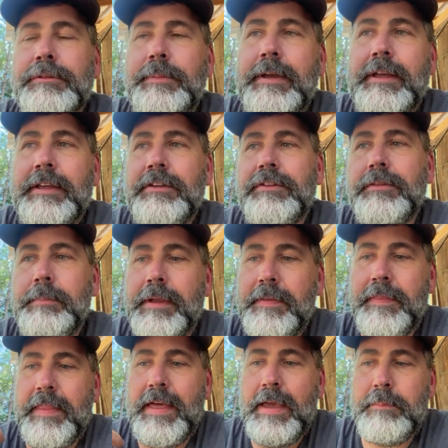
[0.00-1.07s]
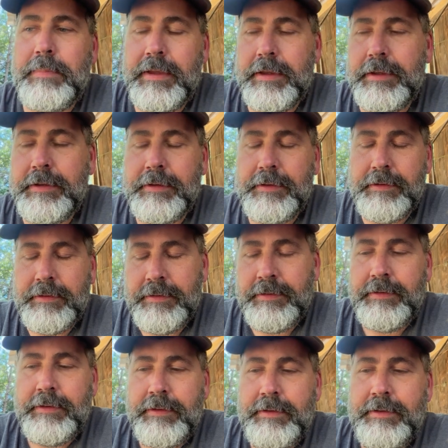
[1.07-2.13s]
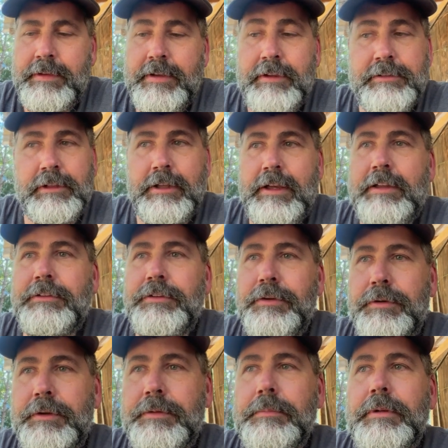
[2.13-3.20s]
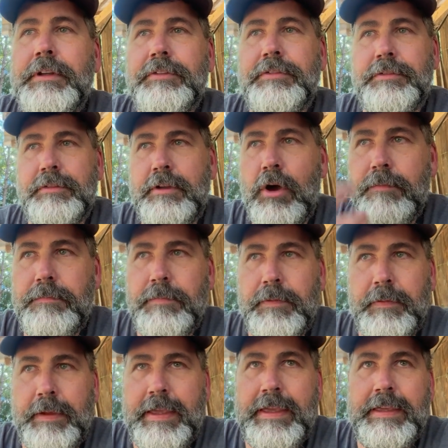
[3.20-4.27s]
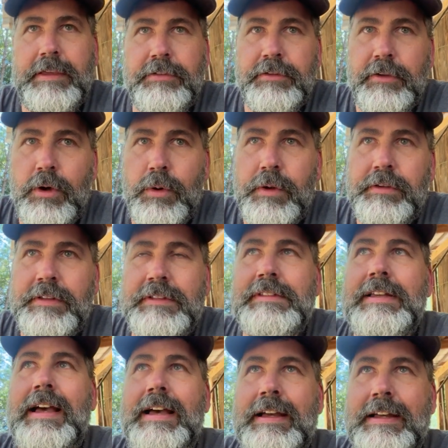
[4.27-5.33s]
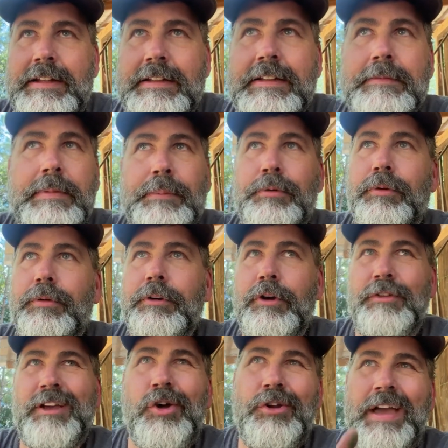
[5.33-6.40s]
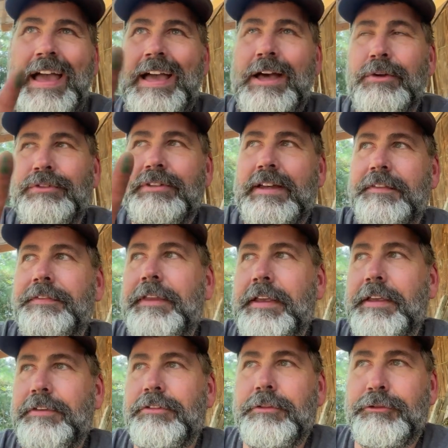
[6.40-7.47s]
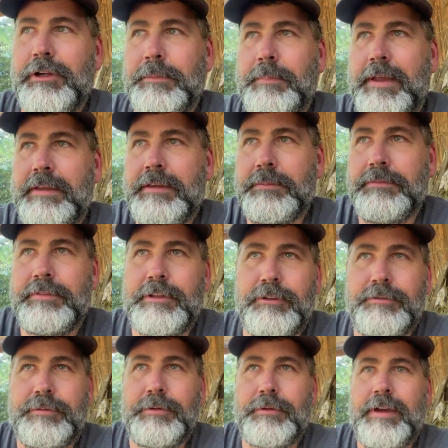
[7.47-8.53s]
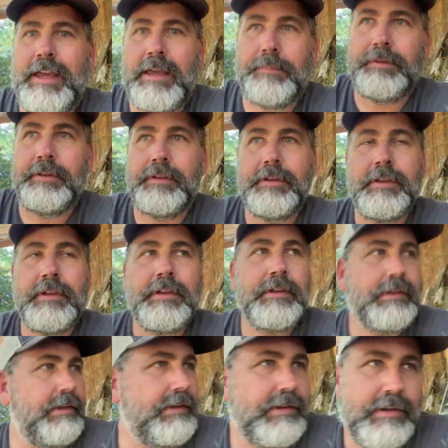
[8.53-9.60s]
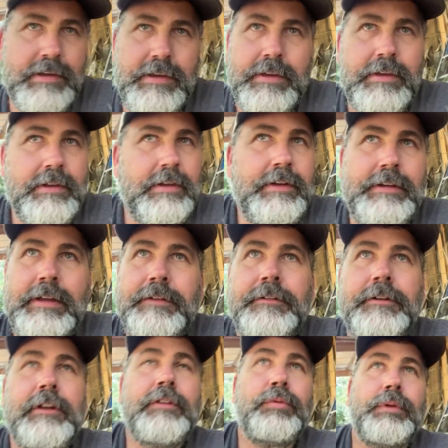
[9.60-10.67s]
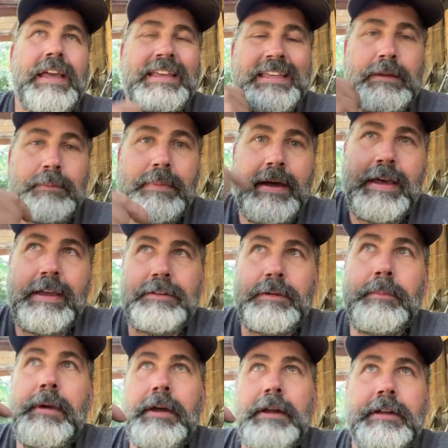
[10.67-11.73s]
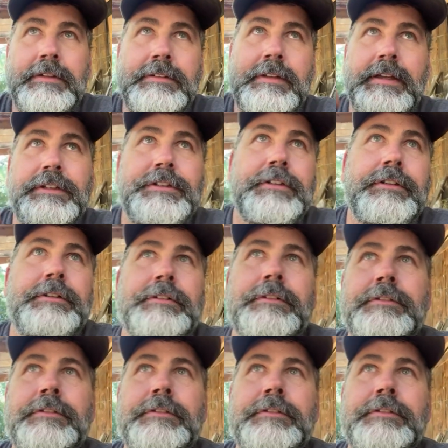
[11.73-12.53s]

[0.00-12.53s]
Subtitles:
space being that big. There's a lot to it, but the keys is always inside. People don't go there. They go to outside things to try to make themselves feel happy. It never does. We got to get back to meditation.